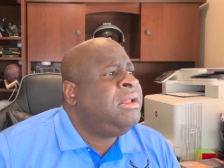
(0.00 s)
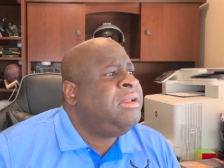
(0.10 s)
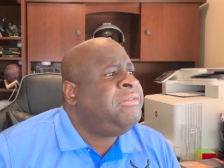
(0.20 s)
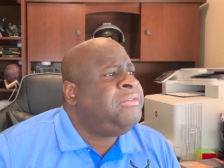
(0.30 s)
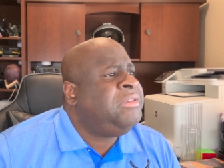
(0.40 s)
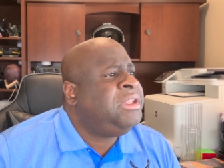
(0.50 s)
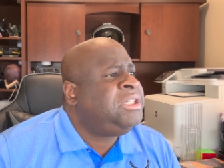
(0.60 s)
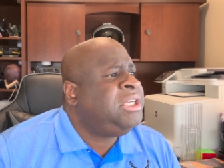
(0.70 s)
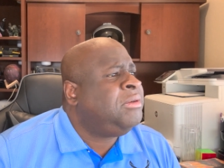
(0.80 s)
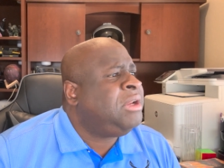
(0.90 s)
if this
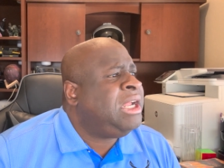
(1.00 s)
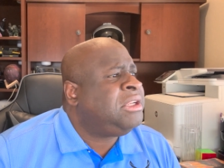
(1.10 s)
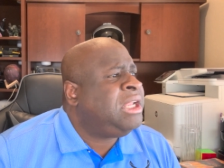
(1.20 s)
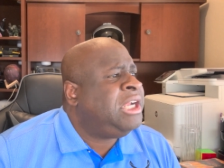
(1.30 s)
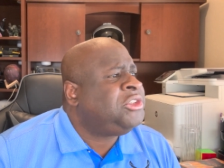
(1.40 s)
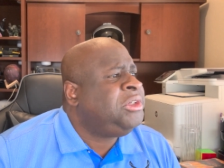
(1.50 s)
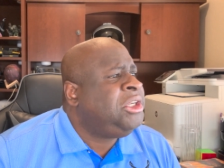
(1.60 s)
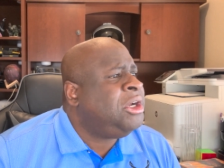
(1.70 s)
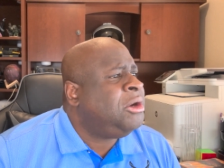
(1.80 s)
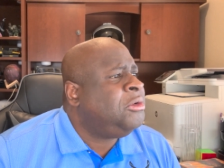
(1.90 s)
shit would actually
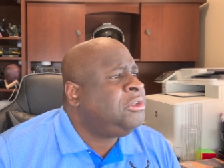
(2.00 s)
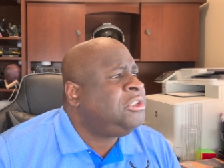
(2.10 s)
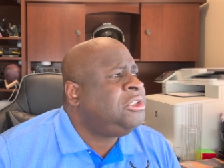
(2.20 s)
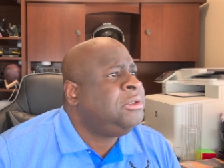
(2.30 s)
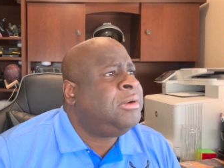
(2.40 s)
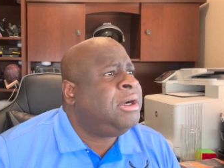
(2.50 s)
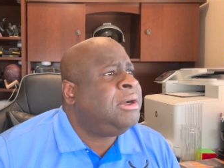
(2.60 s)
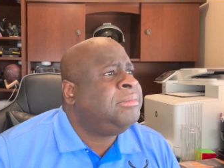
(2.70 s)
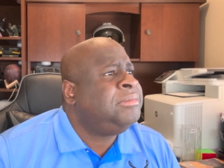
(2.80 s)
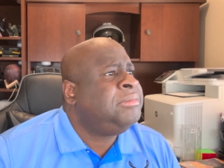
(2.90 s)
go to
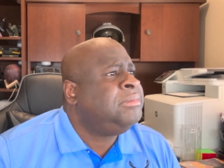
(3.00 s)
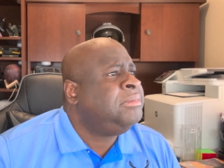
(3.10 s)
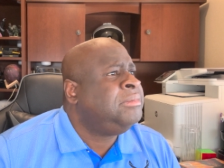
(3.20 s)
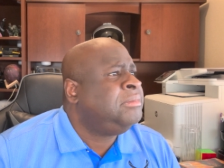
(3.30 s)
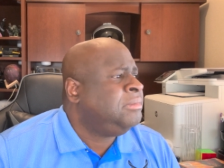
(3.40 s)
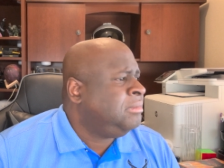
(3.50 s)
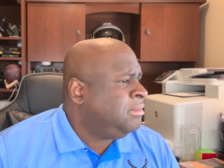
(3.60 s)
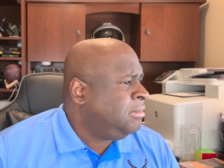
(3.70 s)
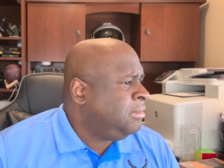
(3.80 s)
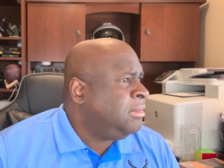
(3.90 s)
um,
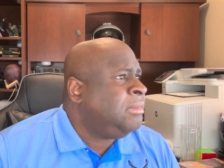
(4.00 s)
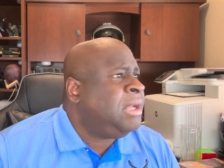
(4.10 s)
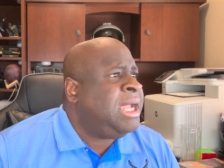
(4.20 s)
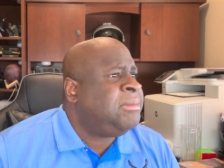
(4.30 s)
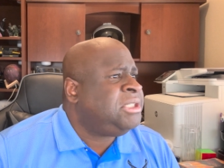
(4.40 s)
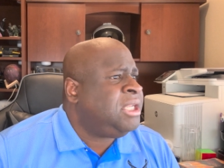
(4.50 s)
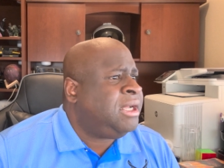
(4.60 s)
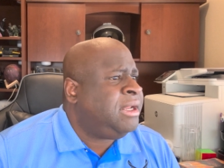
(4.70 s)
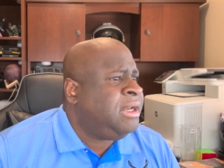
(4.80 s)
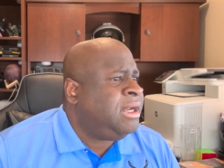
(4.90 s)

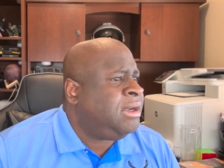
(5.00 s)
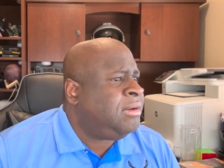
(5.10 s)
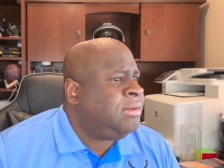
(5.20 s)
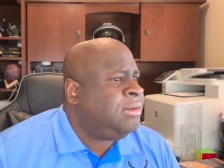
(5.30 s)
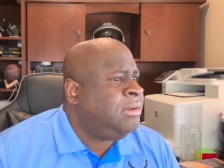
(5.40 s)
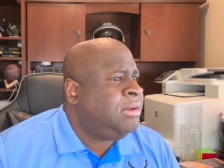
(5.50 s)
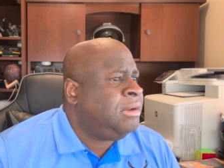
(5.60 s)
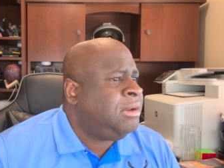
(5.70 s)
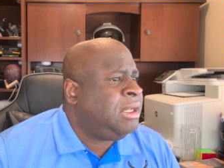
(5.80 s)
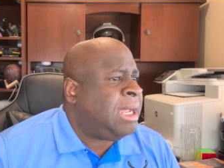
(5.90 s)
Amazon now.
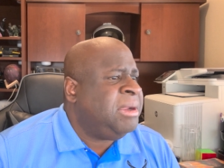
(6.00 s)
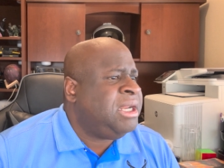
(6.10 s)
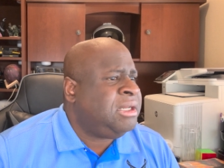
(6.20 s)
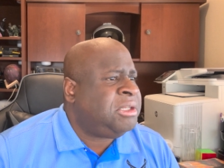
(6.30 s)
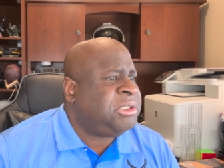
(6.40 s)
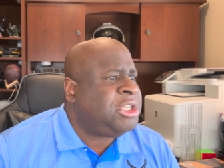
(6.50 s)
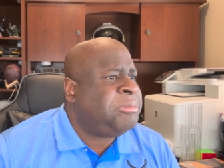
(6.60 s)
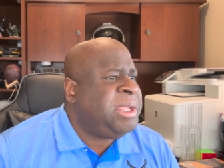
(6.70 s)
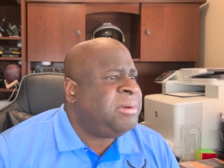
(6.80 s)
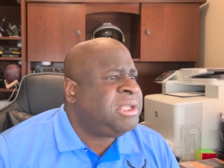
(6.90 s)
I mean, so
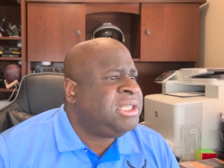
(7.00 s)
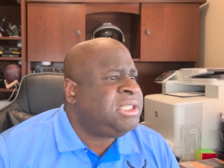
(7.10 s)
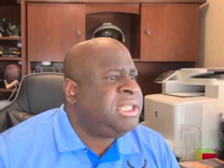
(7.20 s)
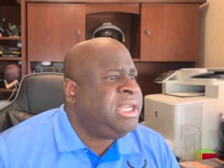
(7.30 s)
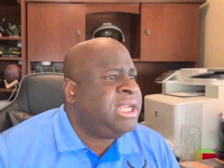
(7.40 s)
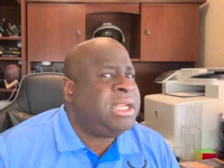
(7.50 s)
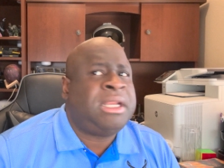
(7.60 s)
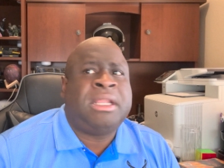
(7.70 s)
people can see it.